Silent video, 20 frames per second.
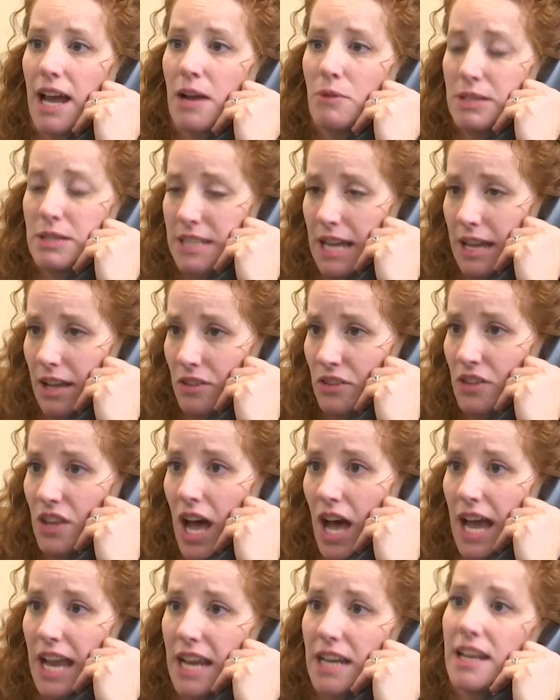I would dial
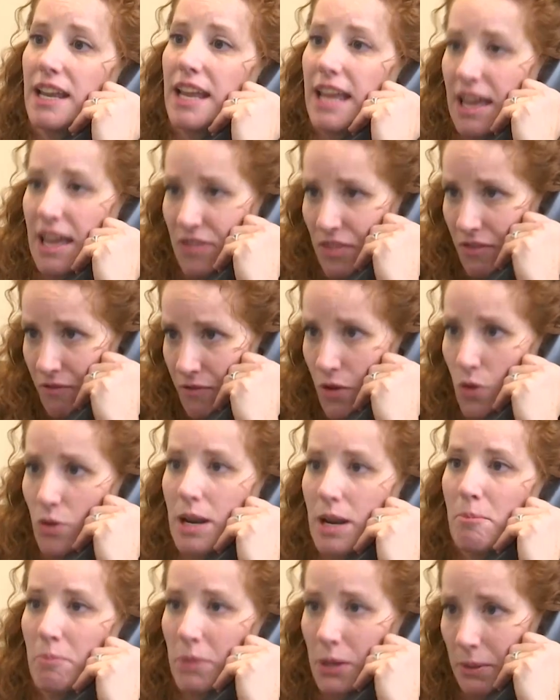9 and the phone
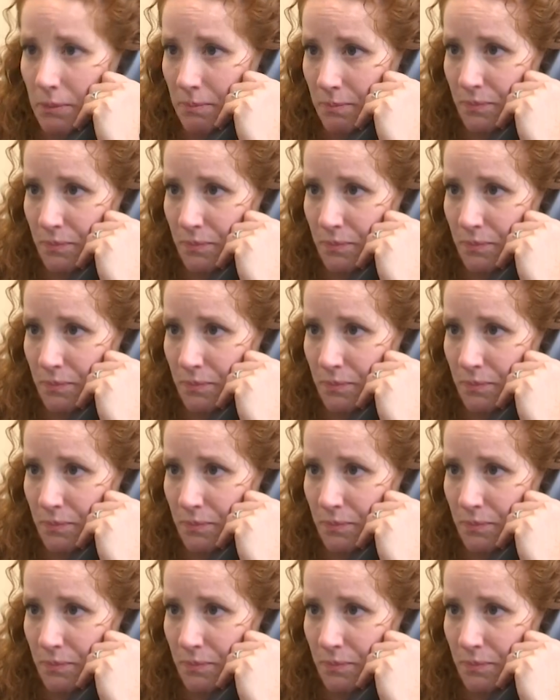number.